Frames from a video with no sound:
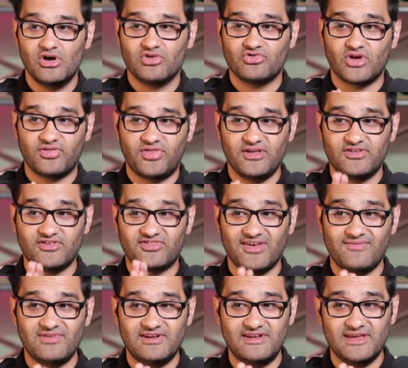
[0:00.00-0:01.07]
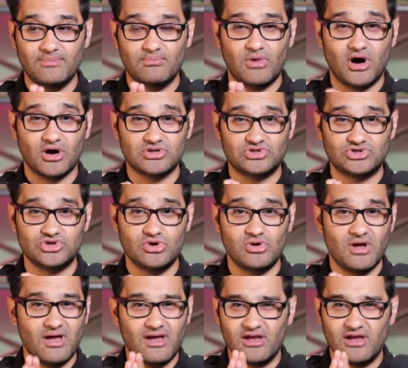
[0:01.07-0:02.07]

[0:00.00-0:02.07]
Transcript: So I think the 7D Mark II